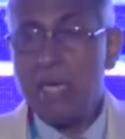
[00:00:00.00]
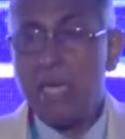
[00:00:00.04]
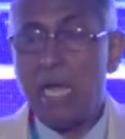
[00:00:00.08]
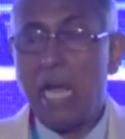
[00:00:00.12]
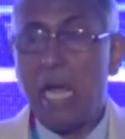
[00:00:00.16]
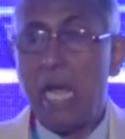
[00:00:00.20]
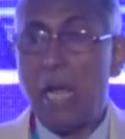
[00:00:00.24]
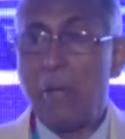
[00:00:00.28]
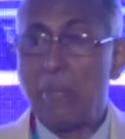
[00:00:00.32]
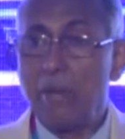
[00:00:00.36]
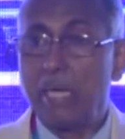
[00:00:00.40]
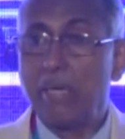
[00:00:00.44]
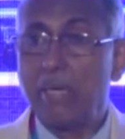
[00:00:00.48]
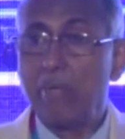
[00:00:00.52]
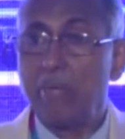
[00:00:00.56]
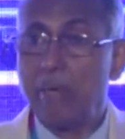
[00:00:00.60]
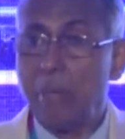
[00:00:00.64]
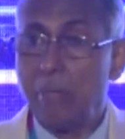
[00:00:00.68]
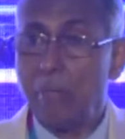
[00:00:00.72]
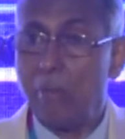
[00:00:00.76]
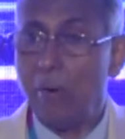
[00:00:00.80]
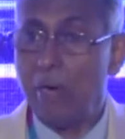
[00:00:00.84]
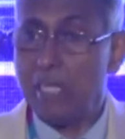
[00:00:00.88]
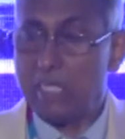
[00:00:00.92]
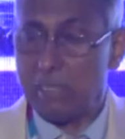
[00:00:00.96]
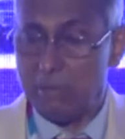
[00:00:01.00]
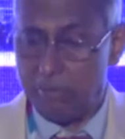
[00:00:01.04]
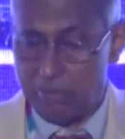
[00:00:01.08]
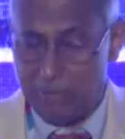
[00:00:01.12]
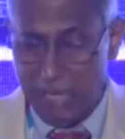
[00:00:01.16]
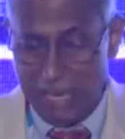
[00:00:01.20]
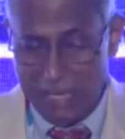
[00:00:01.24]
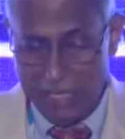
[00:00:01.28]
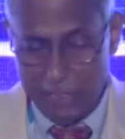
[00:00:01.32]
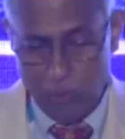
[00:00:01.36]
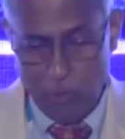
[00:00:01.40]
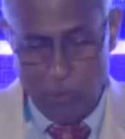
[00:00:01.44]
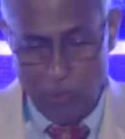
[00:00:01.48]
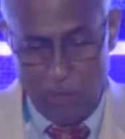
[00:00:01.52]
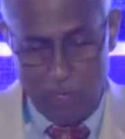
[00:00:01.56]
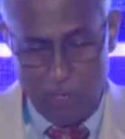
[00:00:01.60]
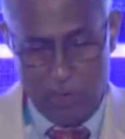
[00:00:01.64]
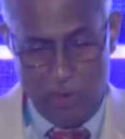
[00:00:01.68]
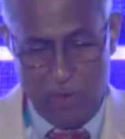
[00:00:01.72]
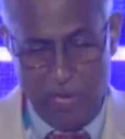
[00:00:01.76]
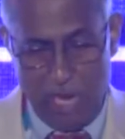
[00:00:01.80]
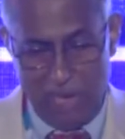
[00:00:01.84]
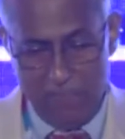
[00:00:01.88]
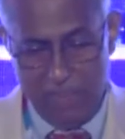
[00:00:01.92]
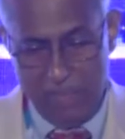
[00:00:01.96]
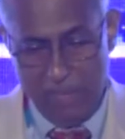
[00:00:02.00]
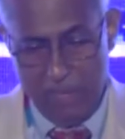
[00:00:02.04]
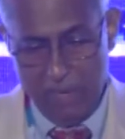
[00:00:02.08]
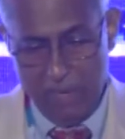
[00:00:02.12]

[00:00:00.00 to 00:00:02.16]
amniotic embolism, that is what you have in